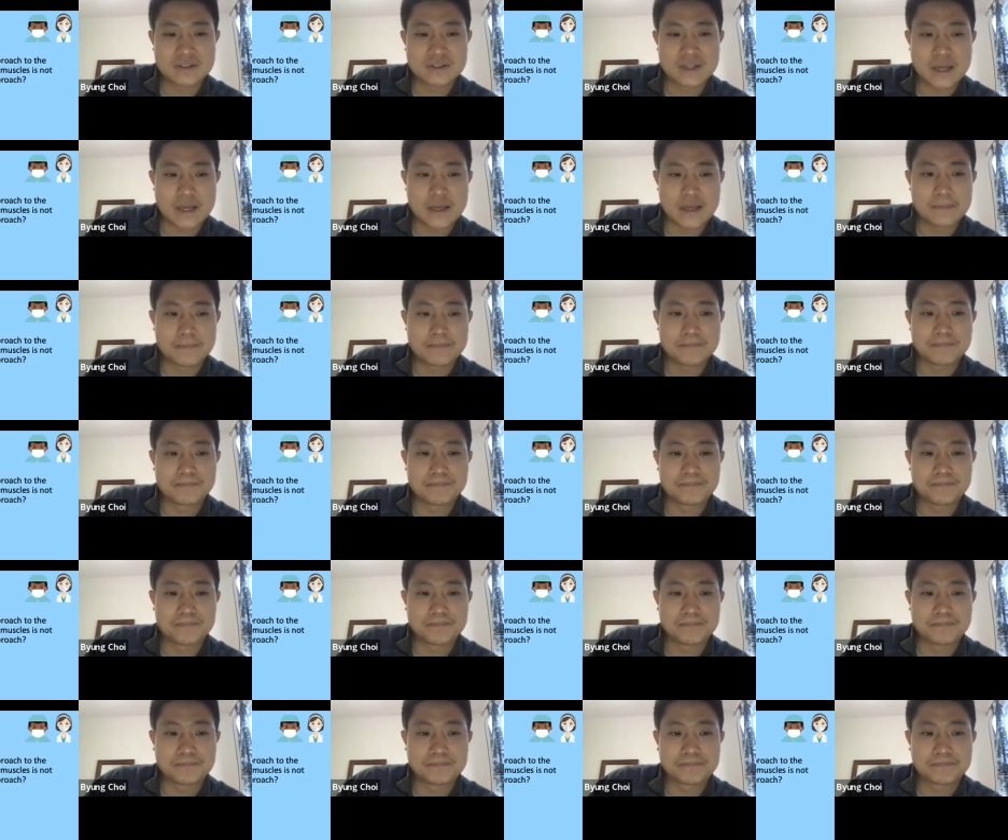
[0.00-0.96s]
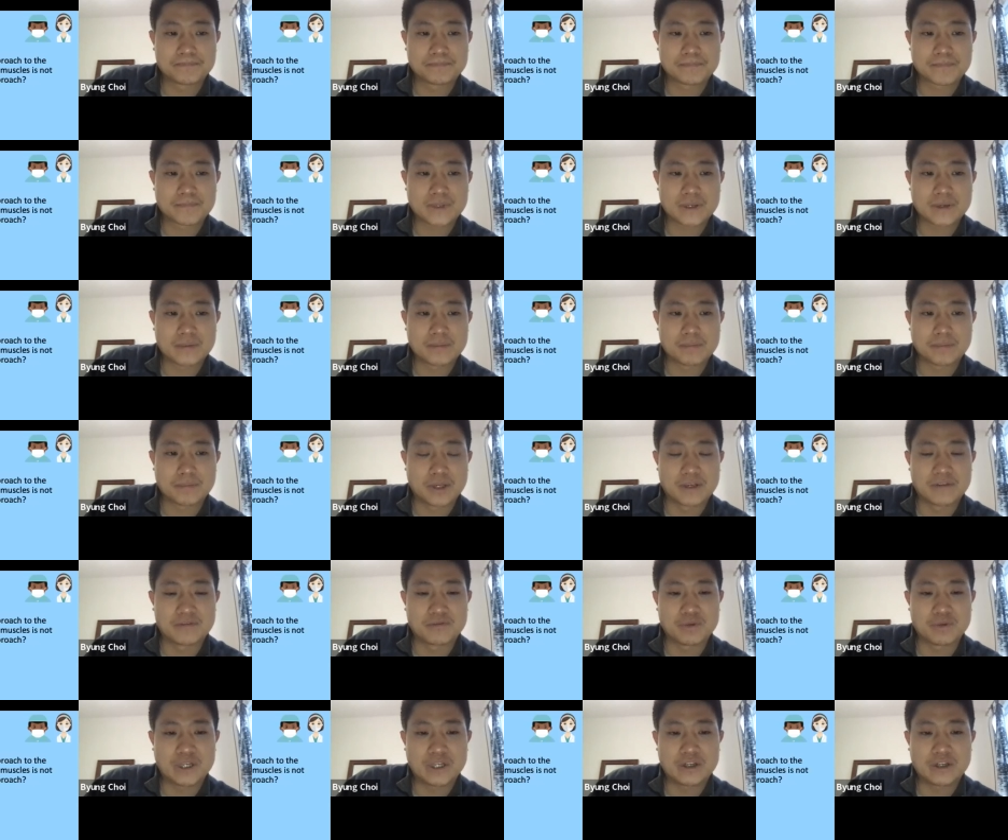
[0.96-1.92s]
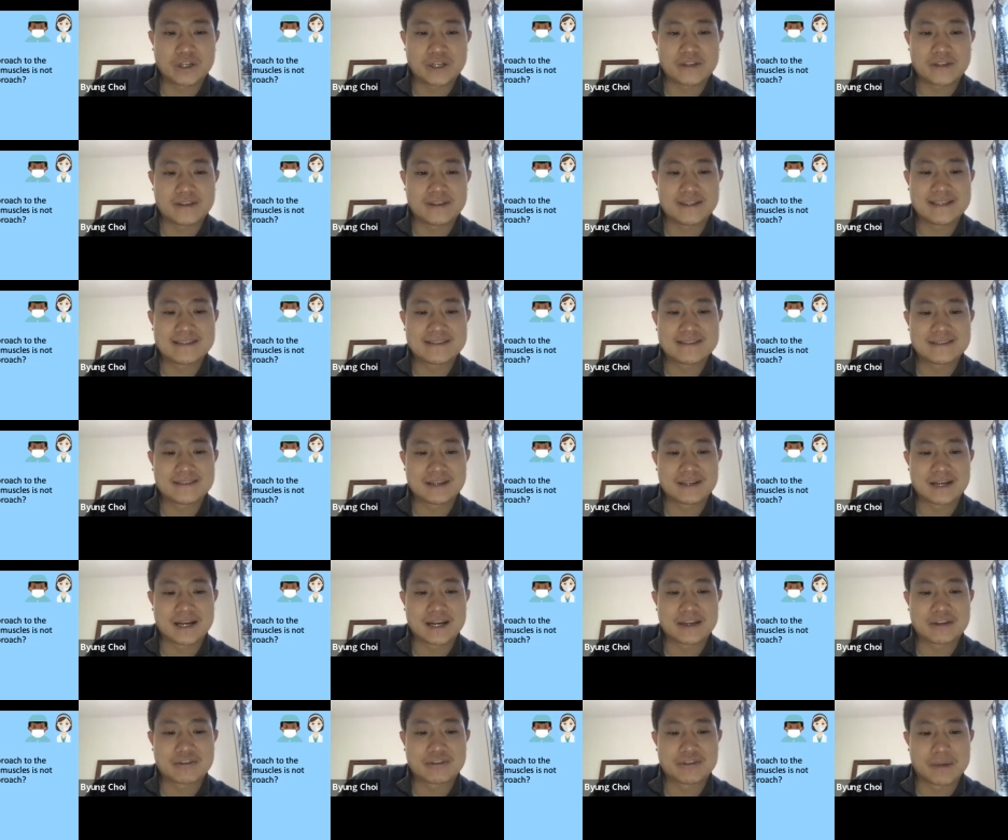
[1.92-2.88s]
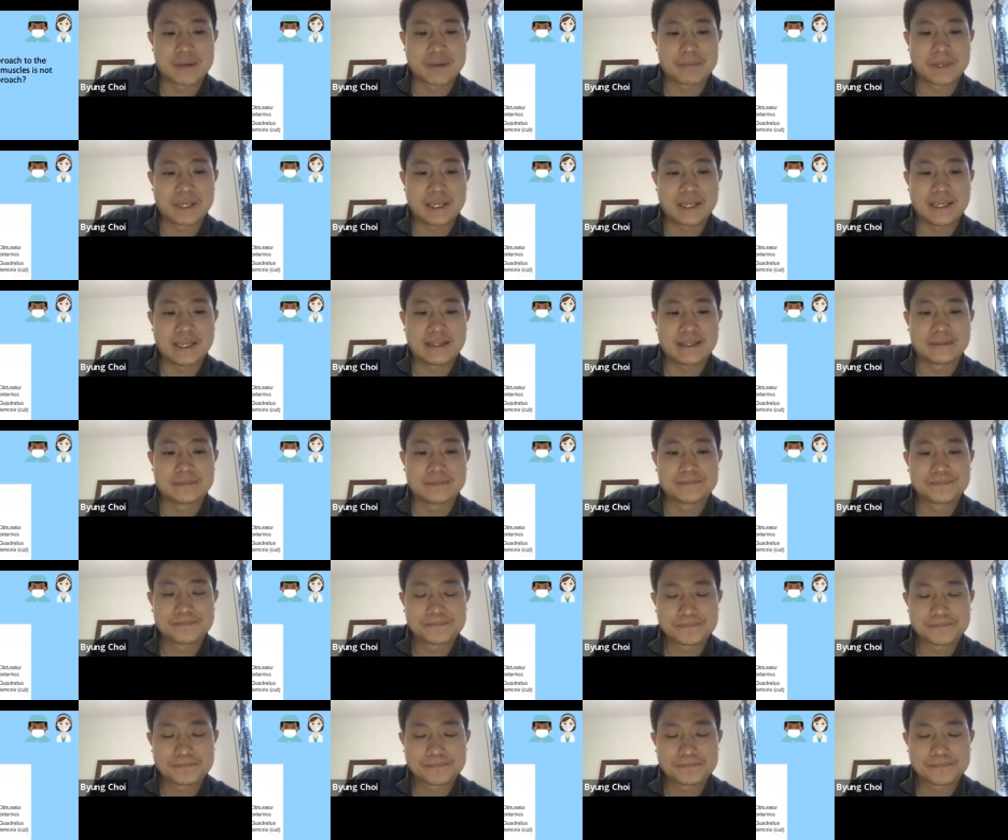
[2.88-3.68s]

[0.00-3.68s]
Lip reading: But if we look at this diagram here,